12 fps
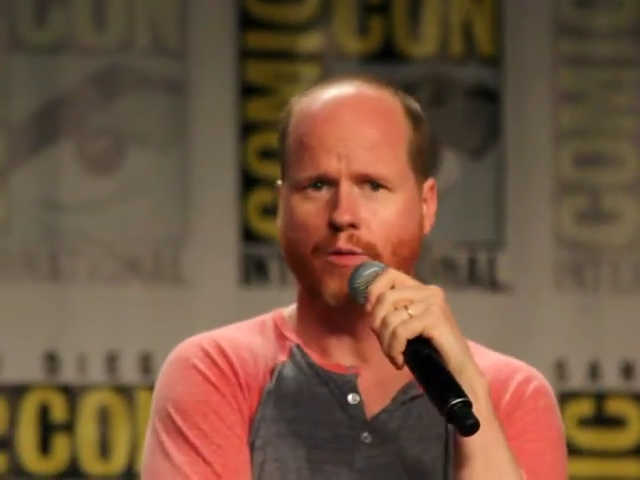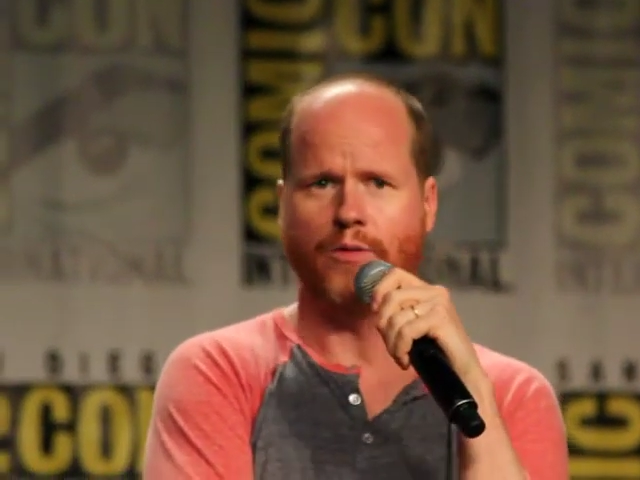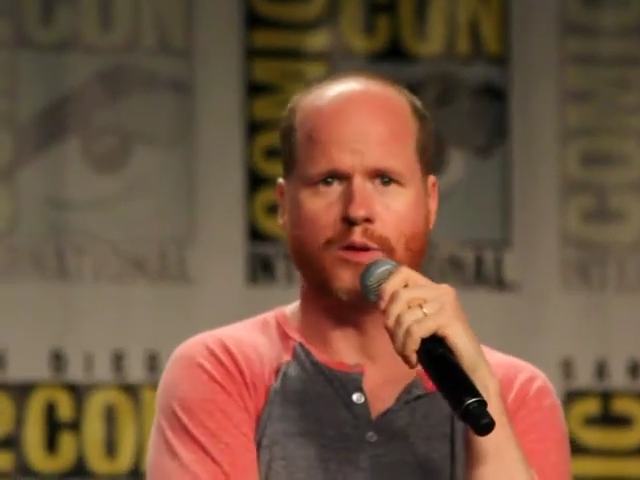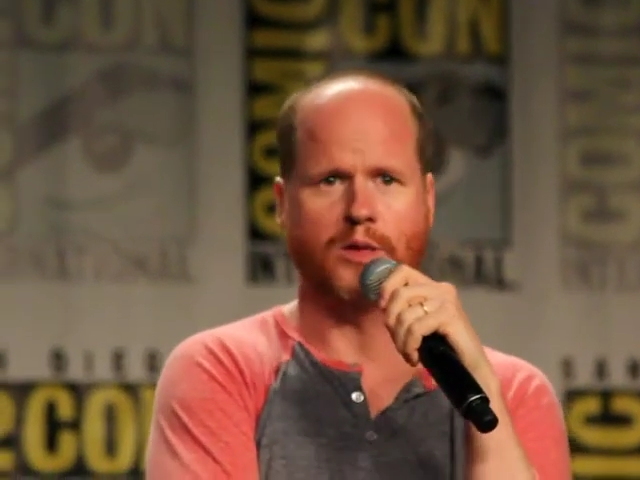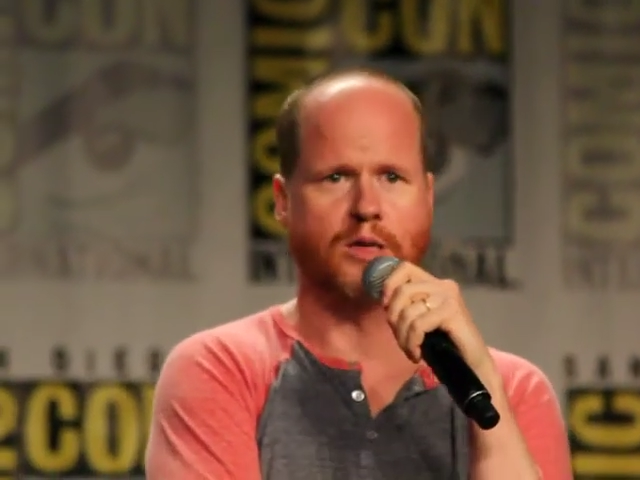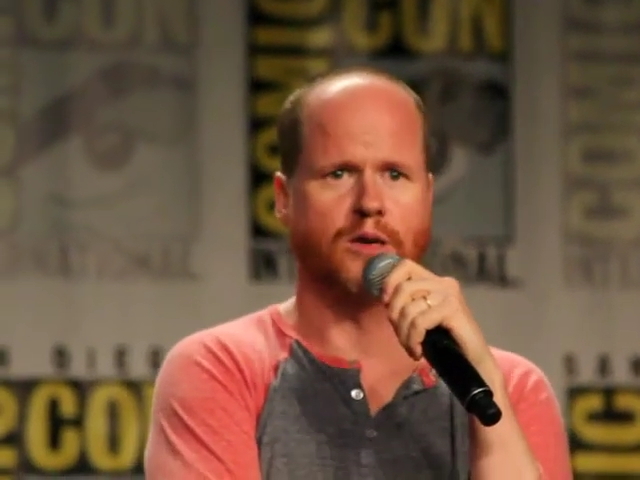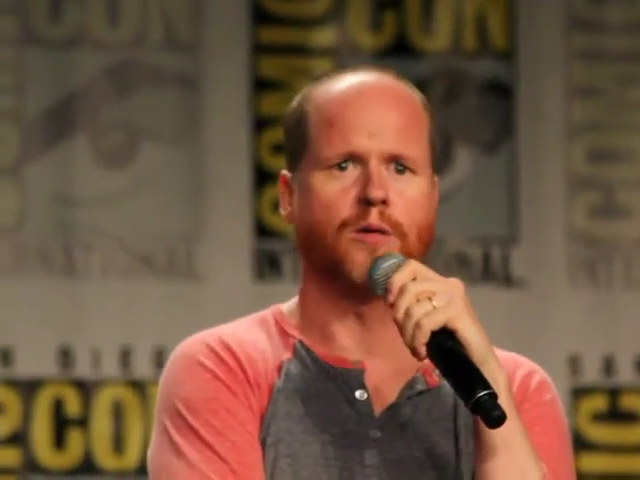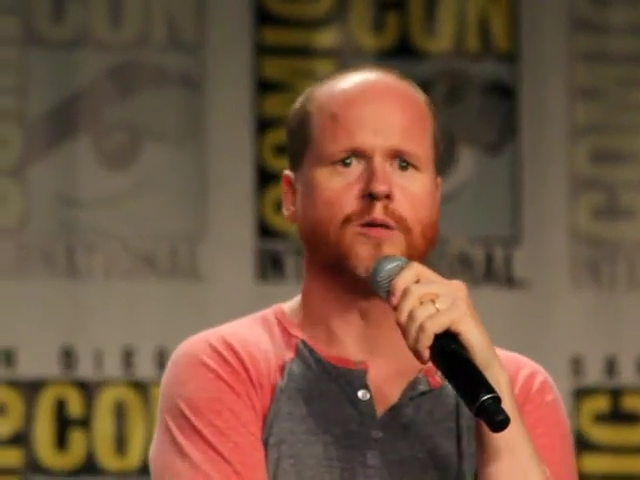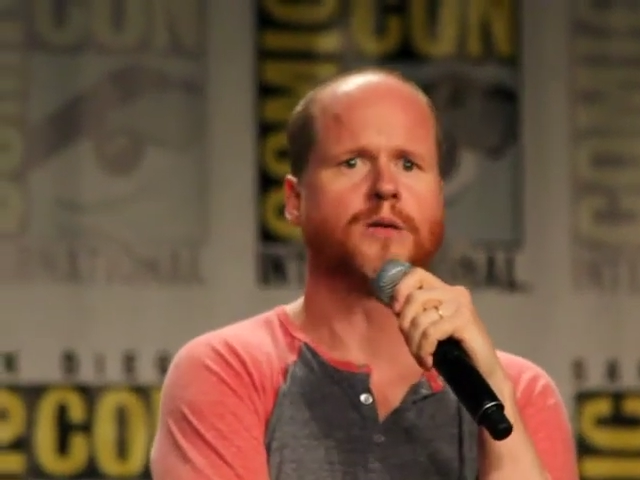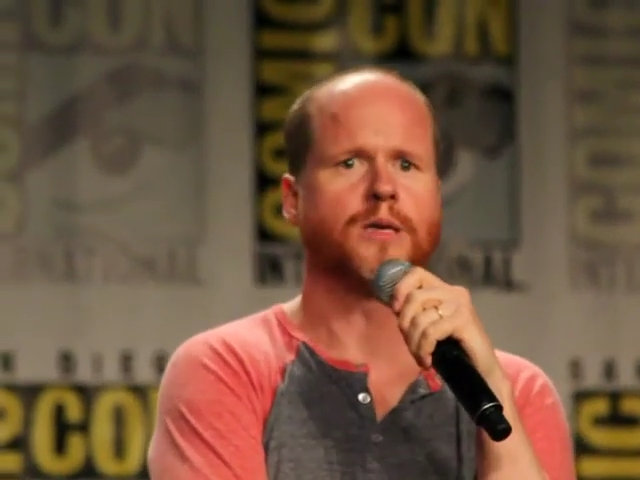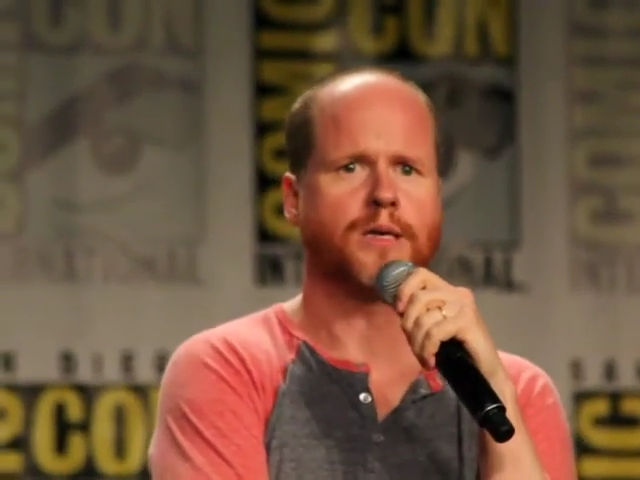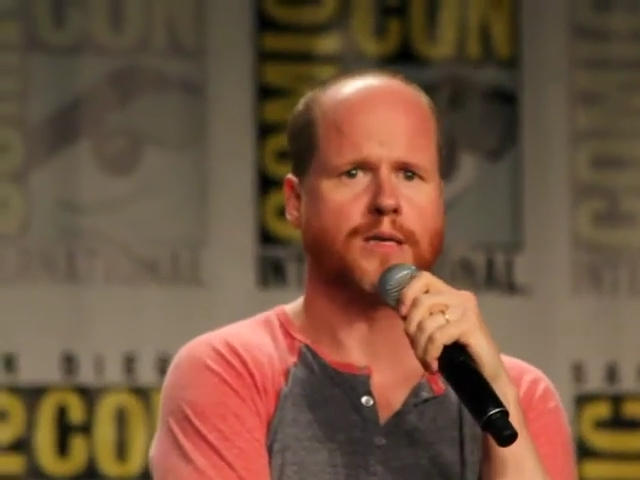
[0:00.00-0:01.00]
with
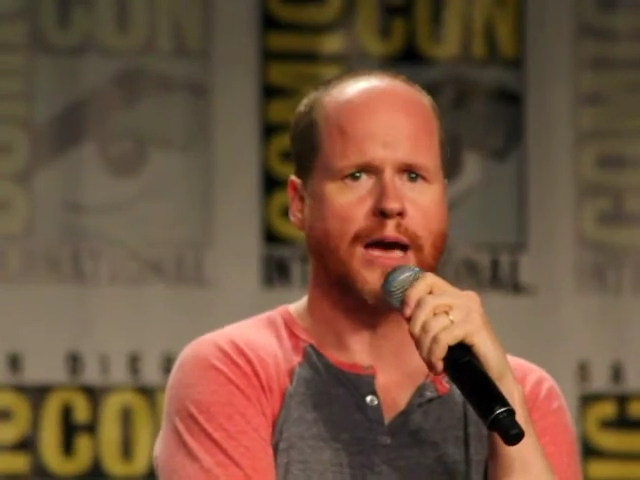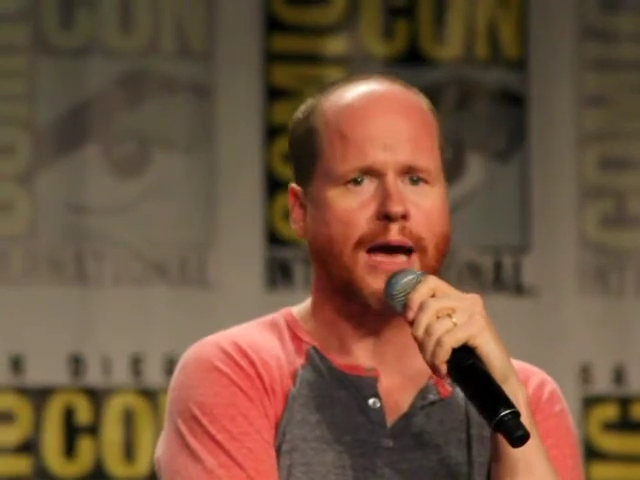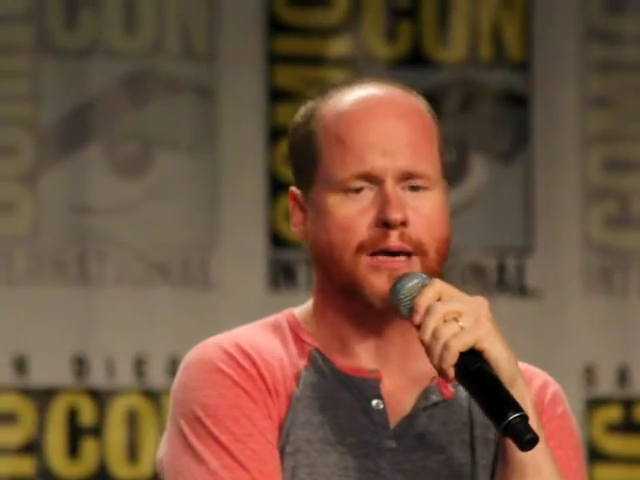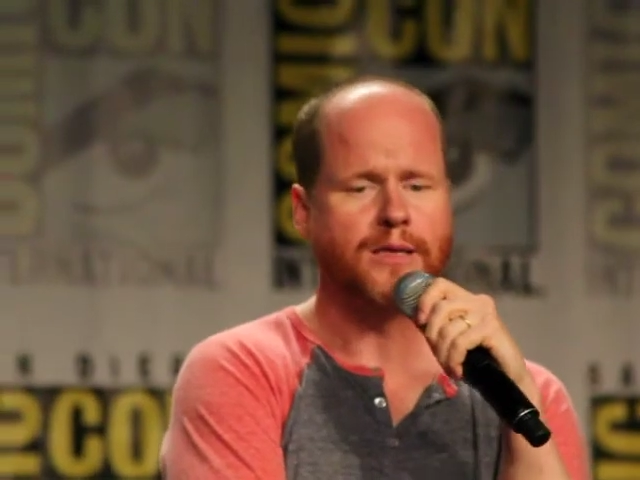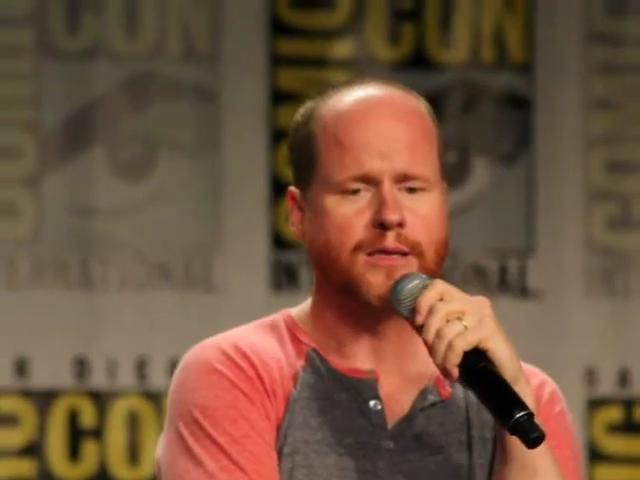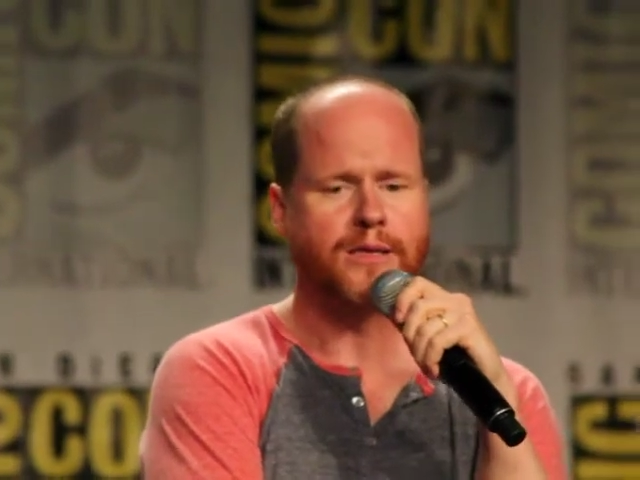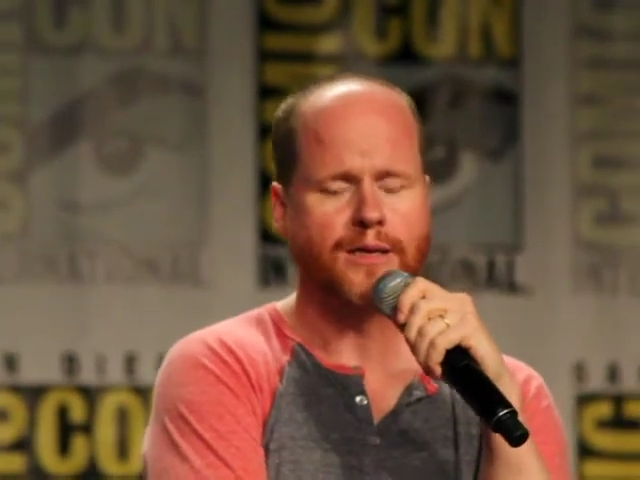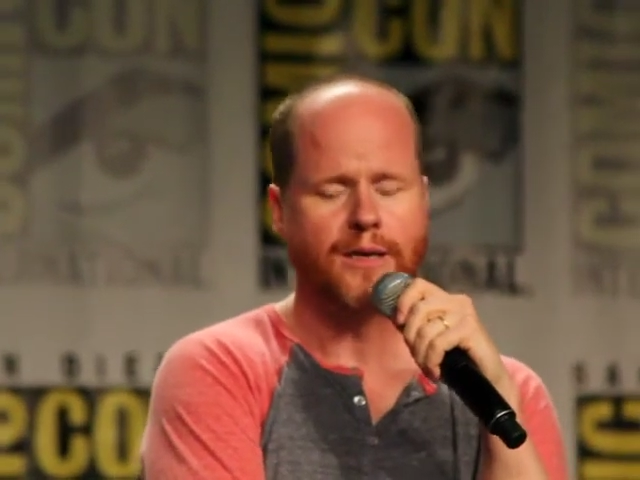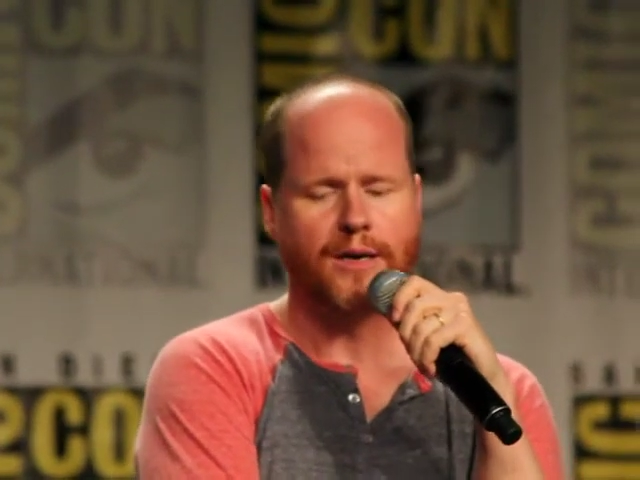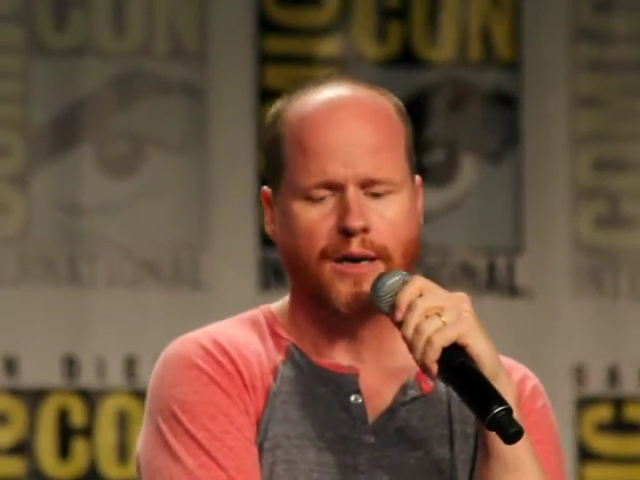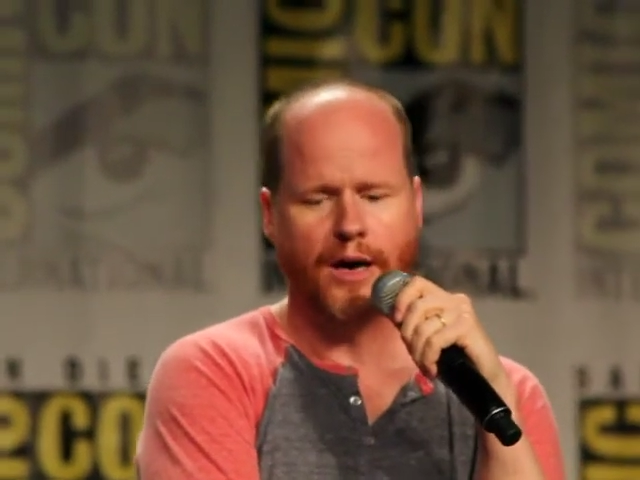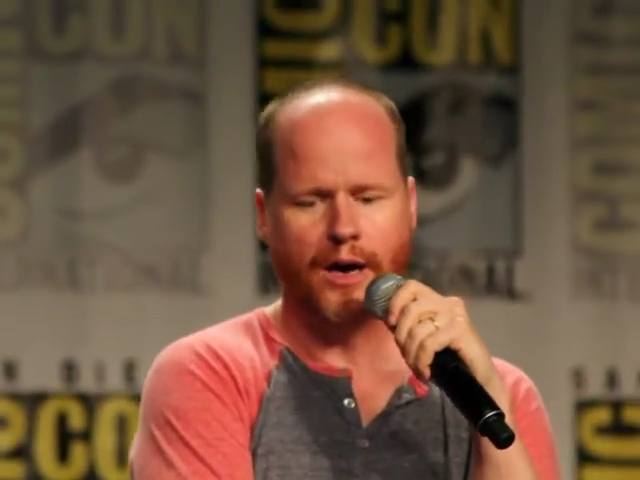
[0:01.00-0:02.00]
zero success.